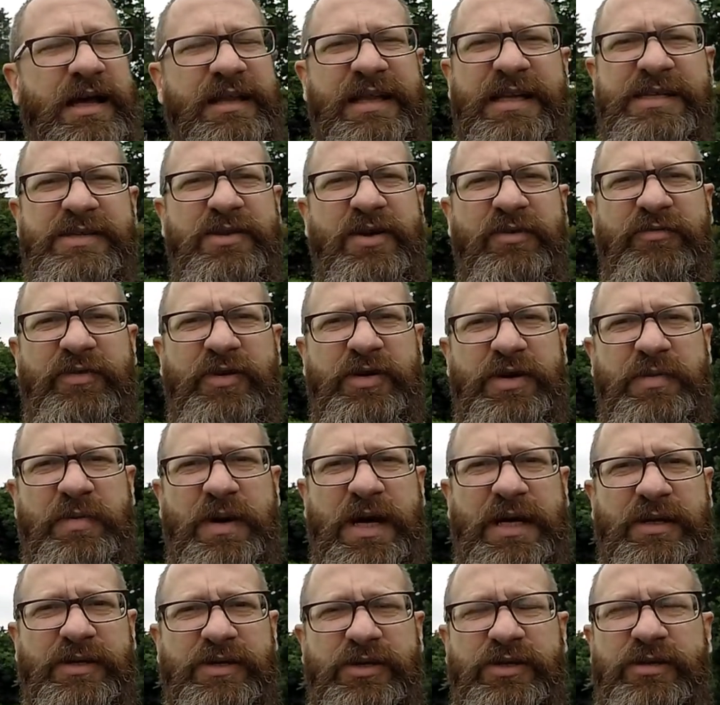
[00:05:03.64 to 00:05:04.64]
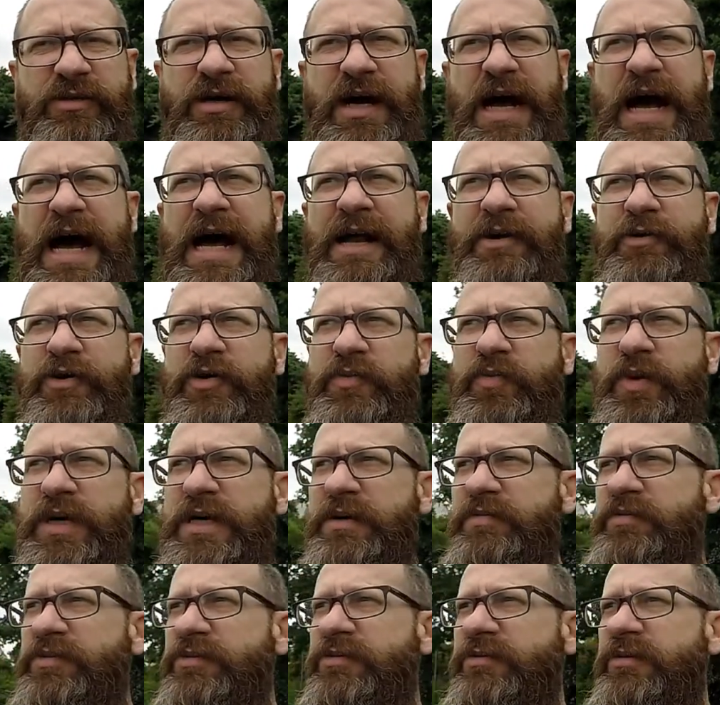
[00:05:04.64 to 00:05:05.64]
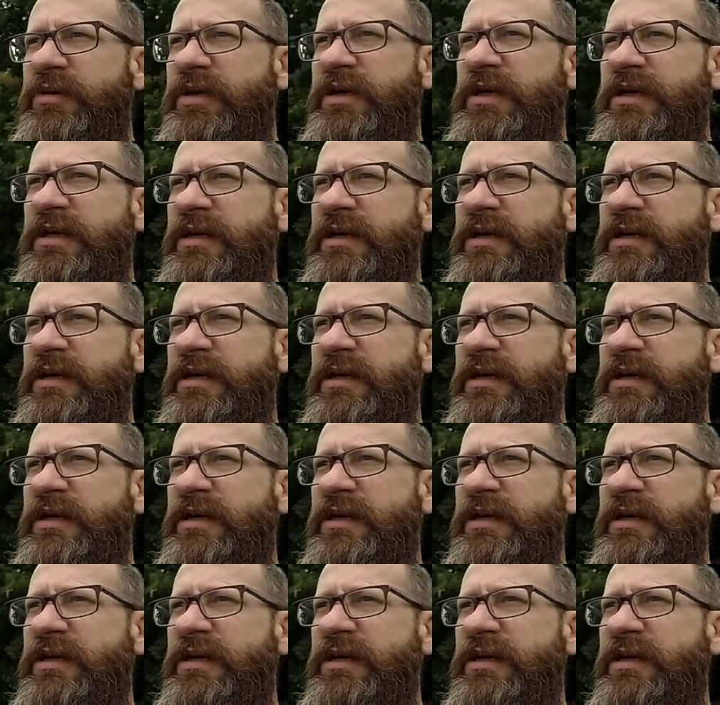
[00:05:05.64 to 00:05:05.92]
And that's not very much. 100 people,